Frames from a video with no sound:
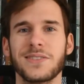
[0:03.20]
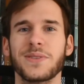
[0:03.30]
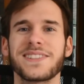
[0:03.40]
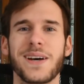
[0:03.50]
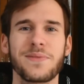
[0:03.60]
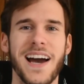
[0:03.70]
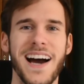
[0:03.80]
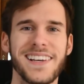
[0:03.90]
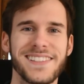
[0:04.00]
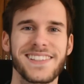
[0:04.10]
What's up,
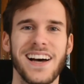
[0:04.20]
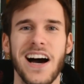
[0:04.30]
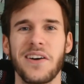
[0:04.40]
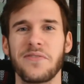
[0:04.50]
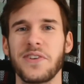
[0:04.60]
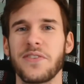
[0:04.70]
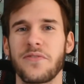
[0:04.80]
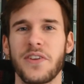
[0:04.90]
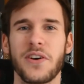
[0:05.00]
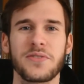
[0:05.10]
guys?
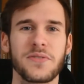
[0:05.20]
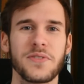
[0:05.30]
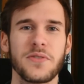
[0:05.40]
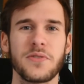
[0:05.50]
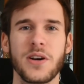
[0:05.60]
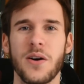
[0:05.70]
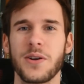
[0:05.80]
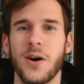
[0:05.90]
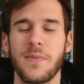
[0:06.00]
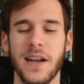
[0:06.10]
For those of you who don't
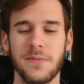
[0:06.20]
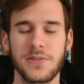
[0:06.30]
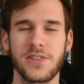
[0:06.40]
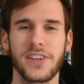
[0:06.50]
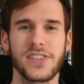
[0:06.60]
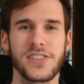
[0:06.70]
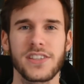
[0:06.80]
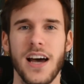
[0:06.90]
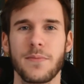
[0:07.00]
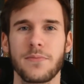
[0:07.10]
know, my name is
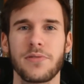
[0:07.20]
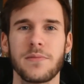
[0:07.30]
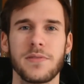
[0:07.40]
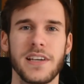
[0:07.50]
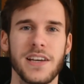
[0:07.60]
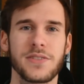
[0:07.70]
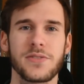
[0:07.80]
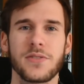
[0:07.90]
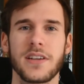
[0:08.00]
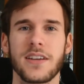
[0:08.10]
Christian. I'm a pre-PA
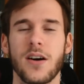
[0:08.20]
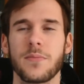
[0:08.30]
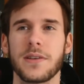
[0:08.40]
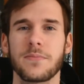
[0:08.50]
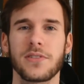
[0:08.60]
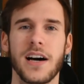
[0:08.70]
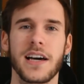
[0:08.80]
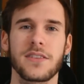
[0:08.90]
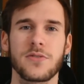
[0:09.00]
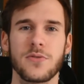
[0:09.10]
student, and I'll be
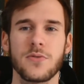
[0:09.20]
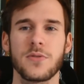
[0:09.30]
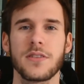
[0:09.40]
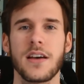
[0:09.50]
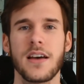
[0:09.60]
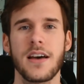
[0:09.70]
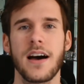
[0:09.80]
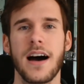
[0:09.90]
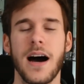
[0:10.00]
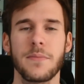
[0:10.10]
applying to
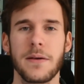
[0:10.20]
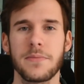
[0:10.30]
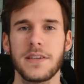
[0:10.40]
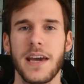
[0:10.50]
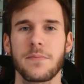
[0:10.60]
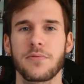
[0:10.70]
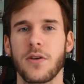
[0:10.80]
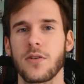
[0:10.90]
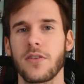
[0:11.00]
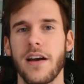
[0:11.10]
my PA
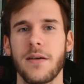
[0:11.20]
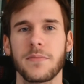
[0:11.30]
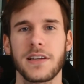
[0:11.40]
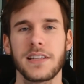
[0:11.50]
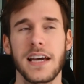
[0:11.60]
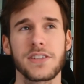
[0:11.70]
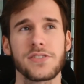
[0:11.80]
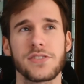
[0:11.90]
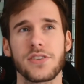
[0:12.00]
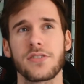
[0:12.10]
program
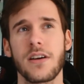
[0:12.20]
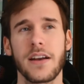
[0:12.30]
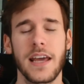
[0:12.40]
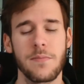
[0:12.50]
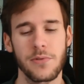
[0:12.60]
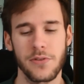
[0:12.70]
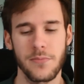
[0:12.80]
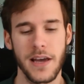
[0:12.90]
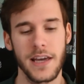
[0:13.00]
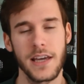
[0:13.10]
next year around April or May.